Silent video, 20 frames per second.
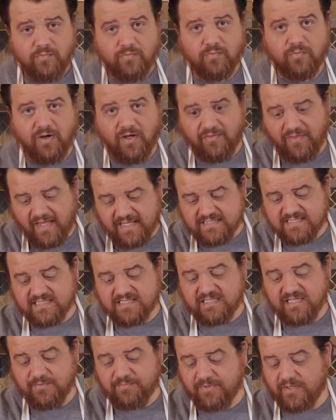While that's
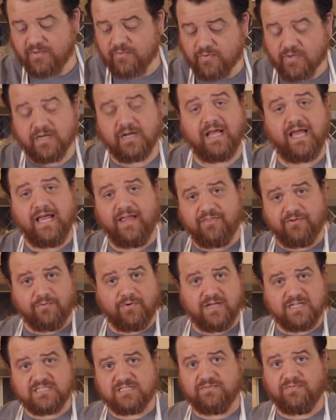steeping, we're going to add the
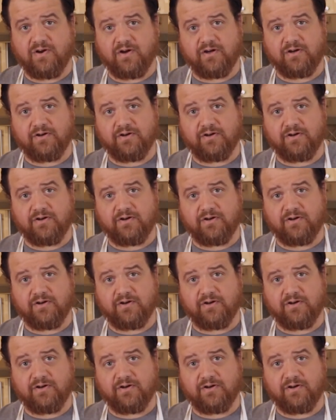rest of our